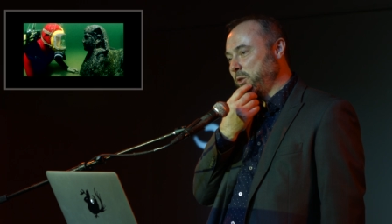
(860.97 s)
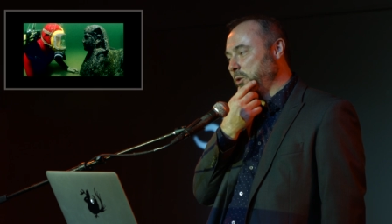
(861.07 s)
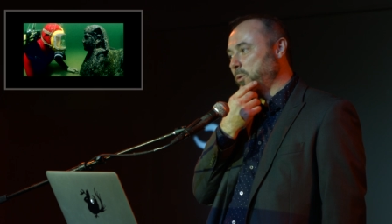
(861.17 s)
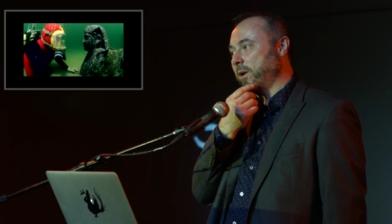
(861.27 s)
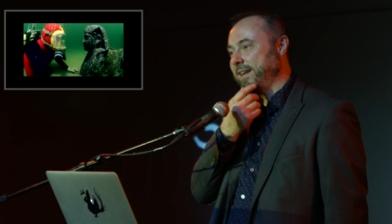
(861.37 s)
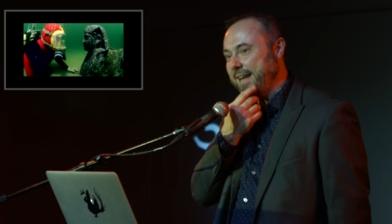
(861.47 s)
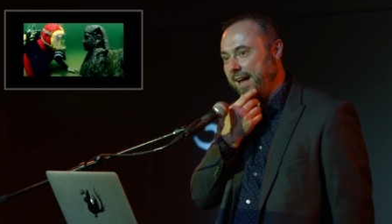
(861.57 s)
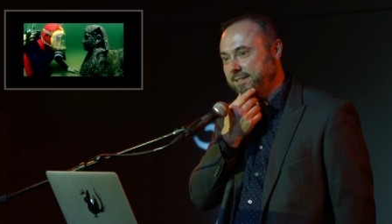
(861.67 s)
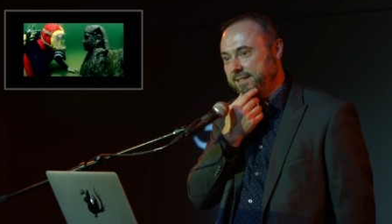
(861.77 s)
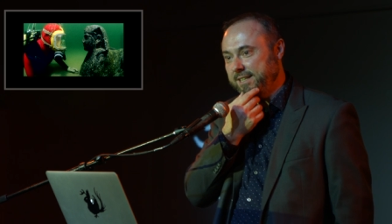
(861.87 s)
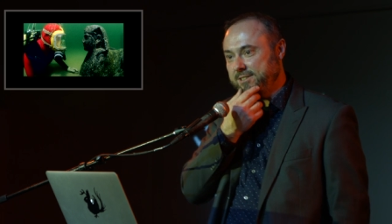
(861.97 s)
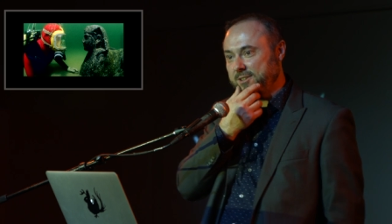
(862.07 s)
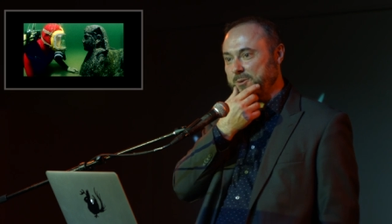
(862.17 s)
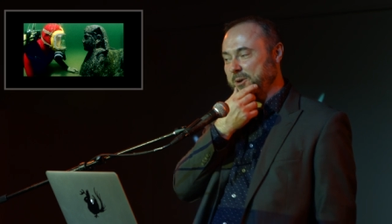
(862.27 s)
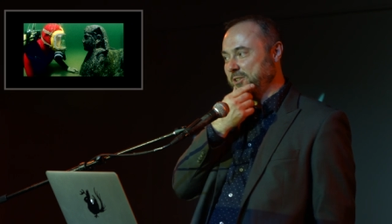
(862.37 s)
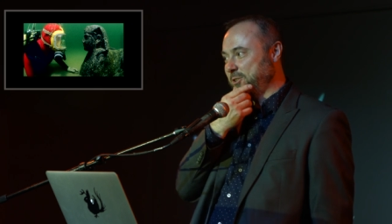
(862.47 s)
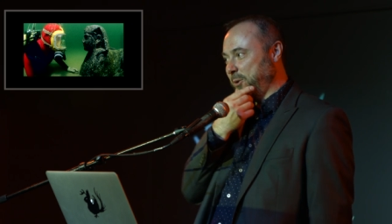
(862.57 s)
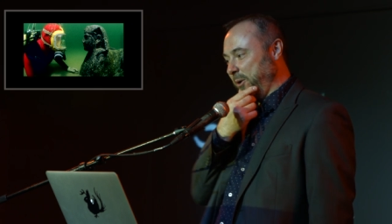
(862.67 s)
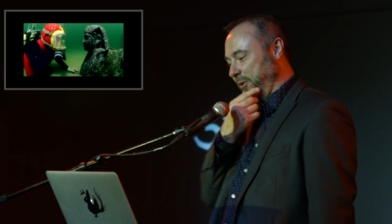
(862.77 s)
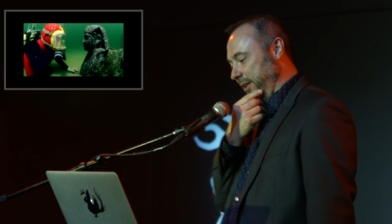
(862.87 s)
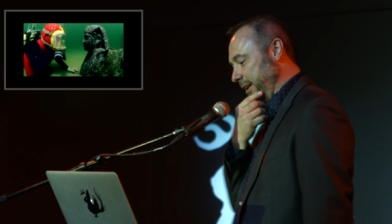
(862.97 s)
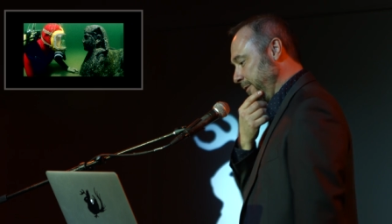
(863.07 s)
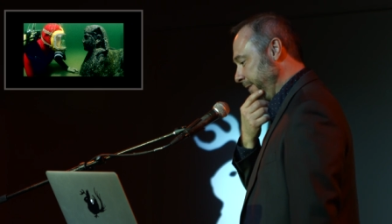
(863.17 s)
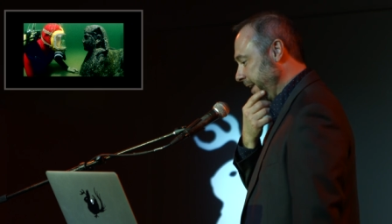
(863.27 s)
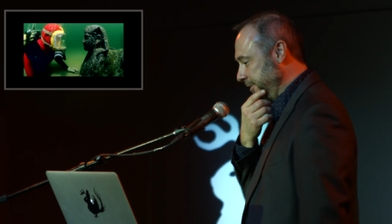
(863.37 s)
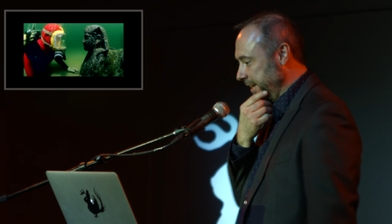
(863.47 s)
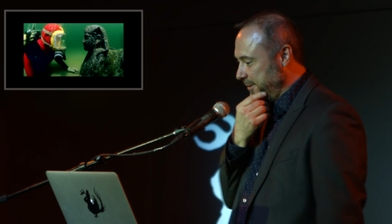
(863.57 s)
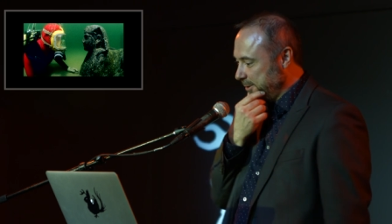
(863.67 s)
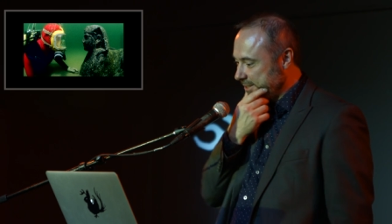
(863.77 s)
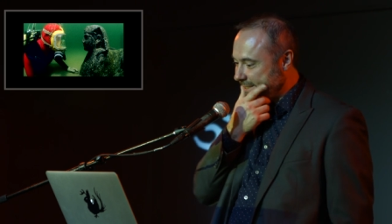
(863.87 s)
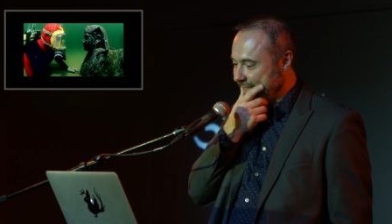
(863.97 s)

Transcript: Uh, the word Nazis or the word soil liquefaction get worse?